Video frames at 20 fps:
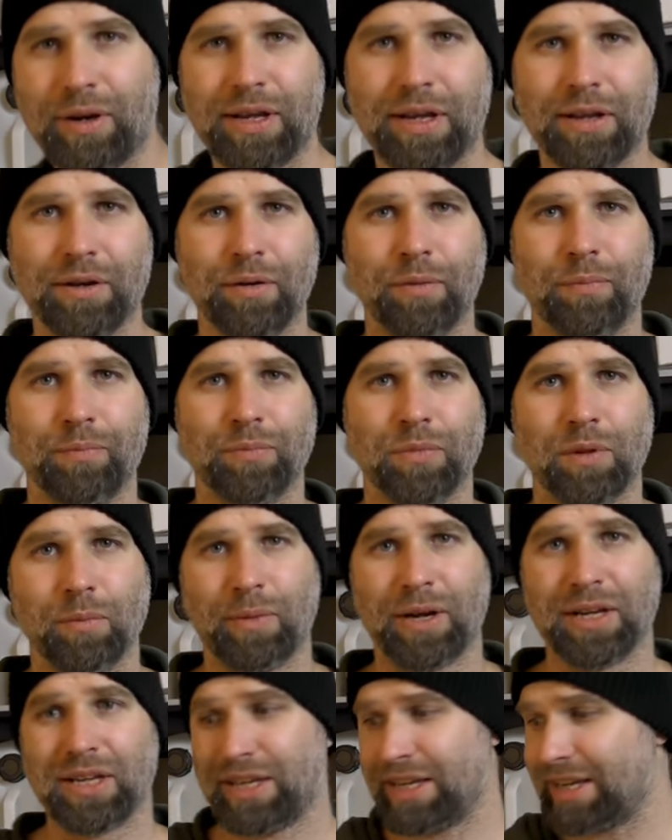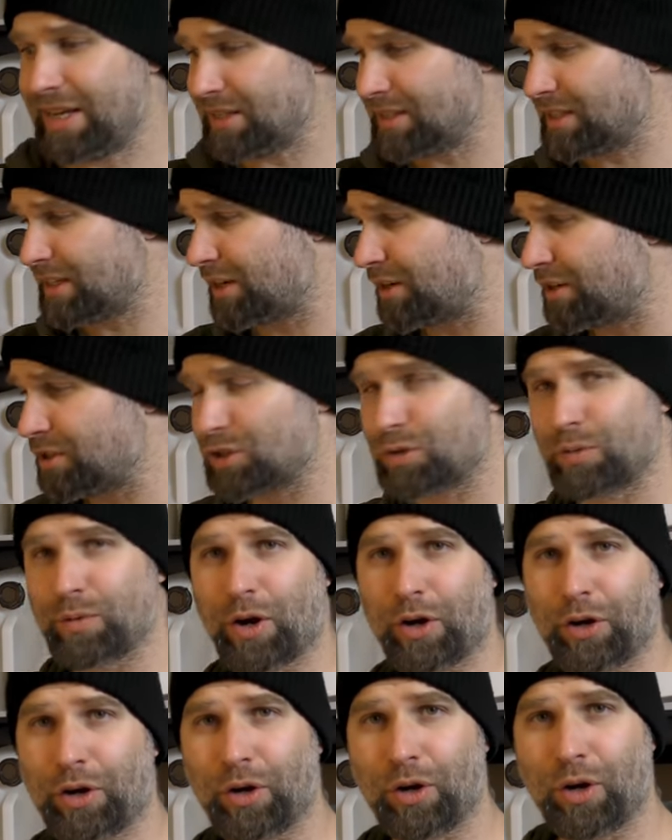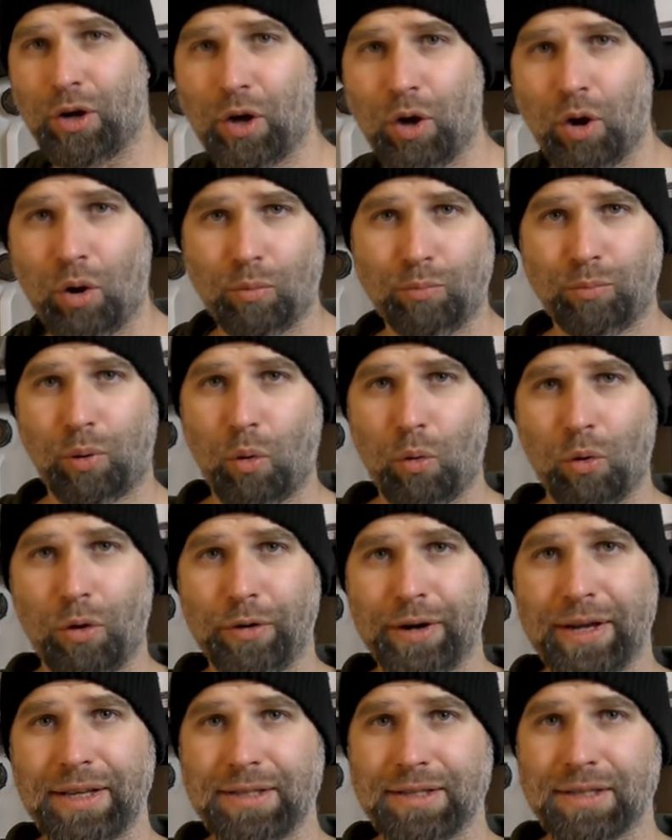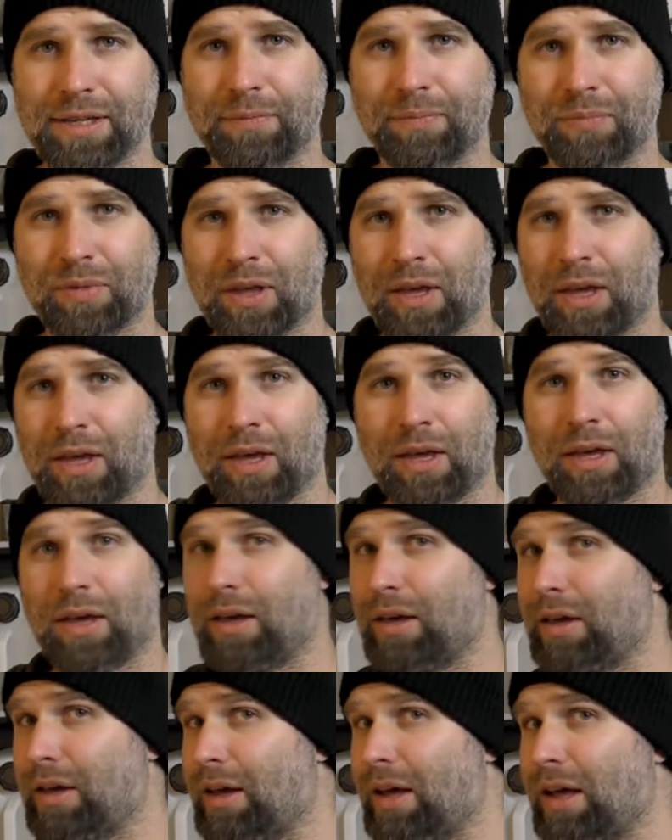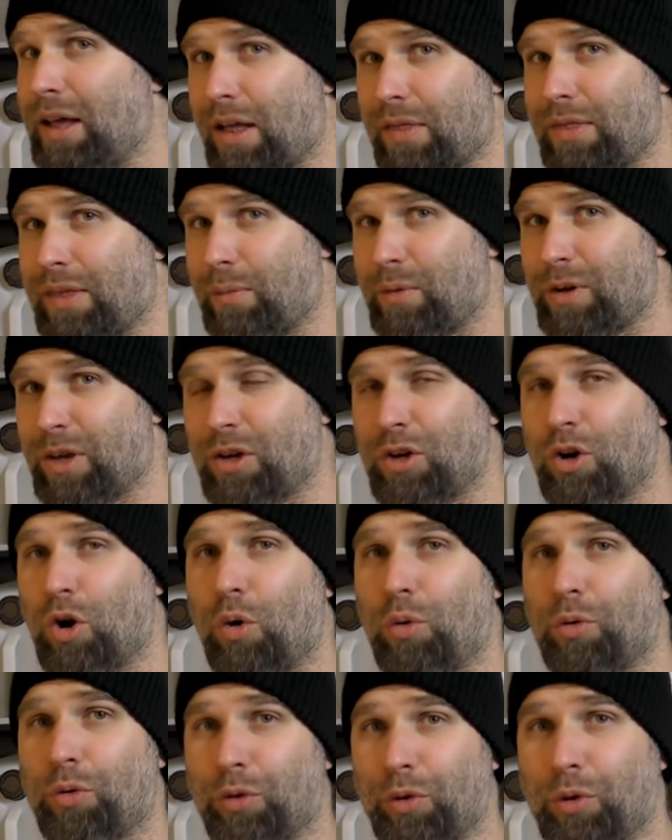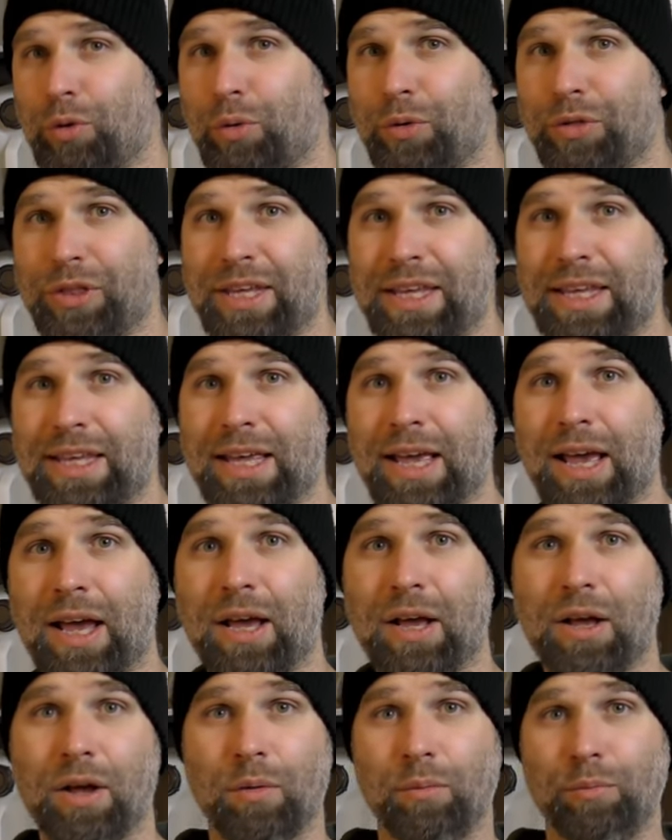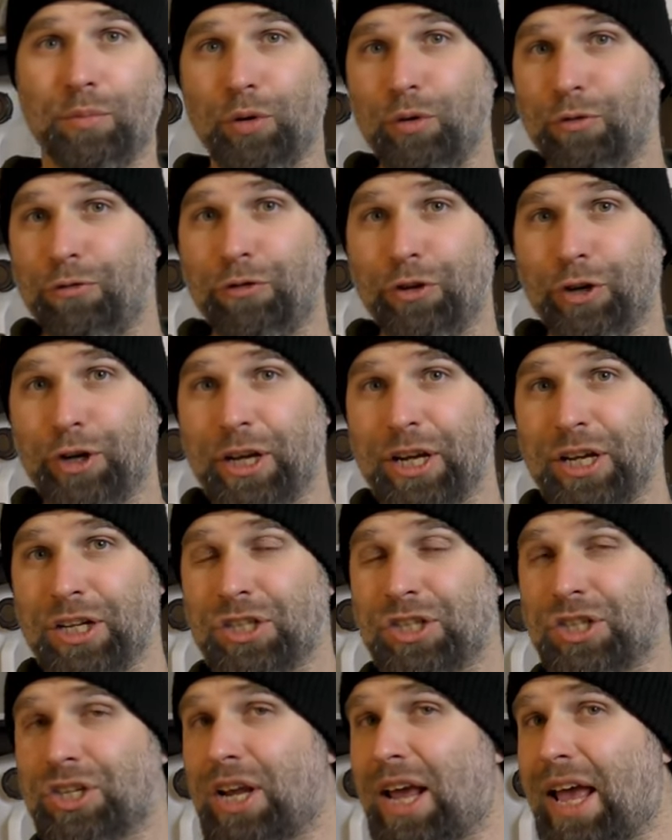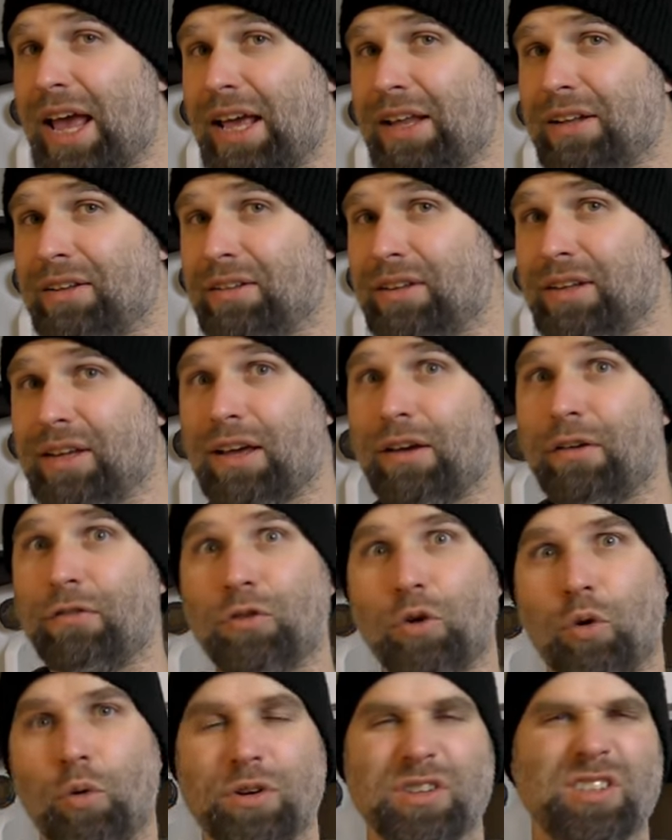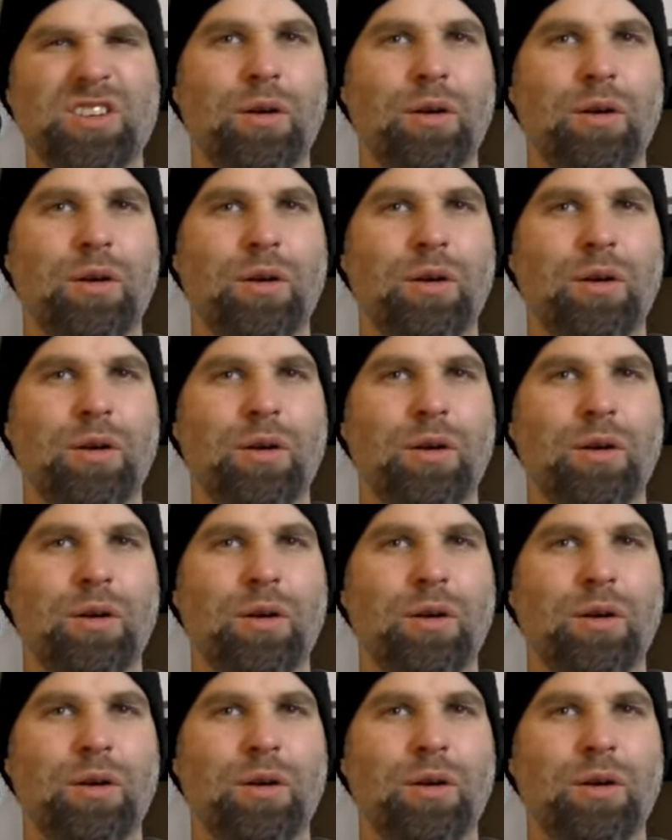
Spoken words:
in my keyser, so we're gonna pour it. And then we can go through the brew footage and of course